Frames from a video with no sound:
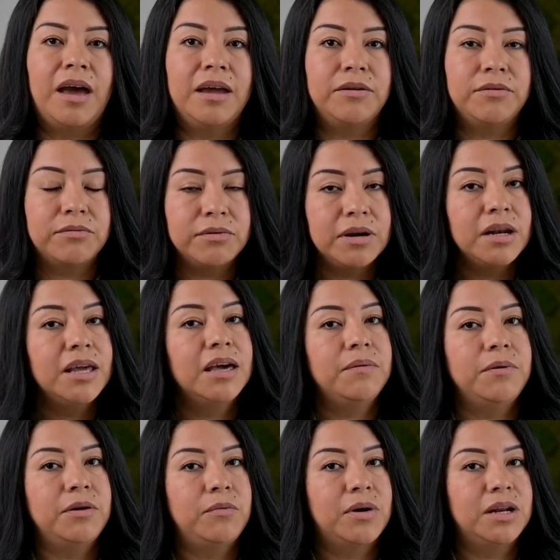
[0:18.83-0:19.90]
I really have
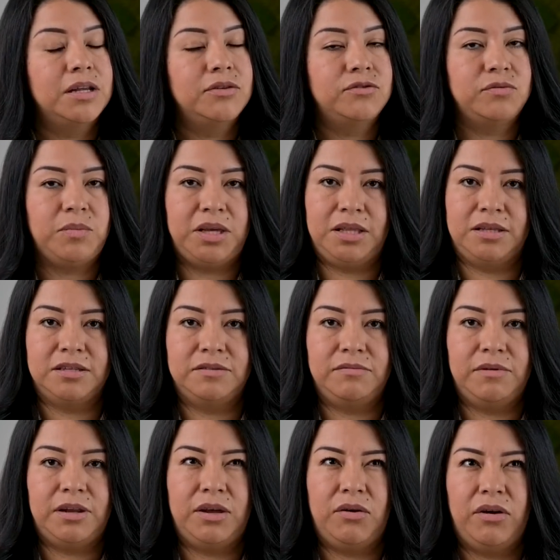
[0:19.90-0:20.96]
been wanting to make this
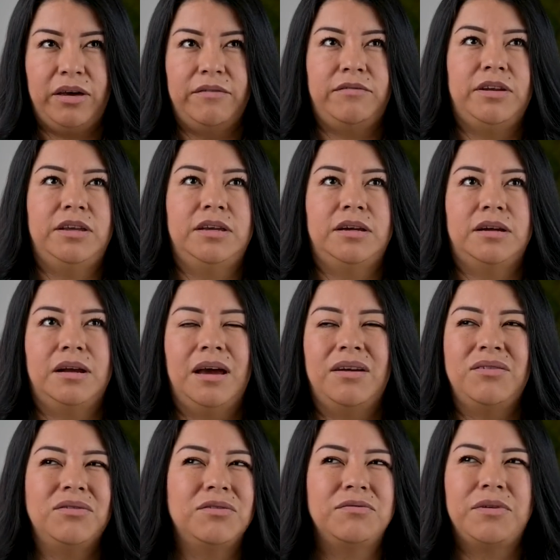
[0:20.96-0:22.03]
video every year. I
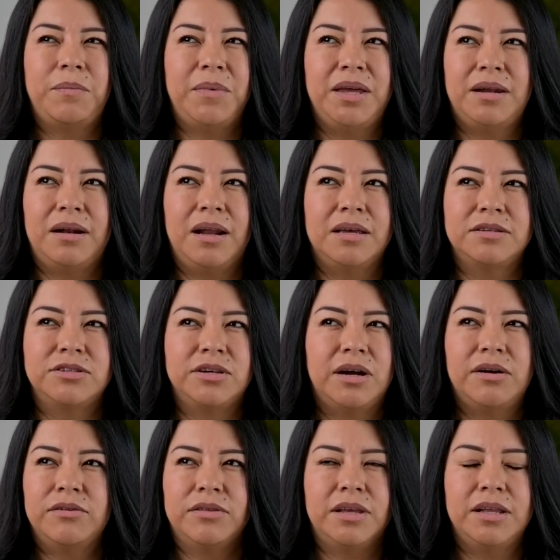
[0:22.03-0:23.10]
don't know if I made it last year. I
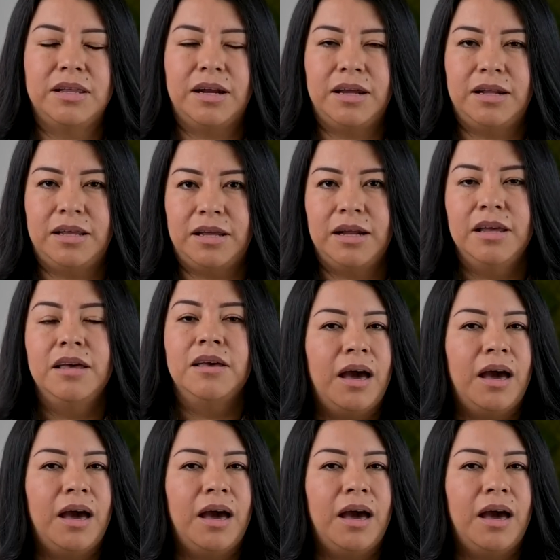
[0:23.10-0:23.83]
don't think that I did.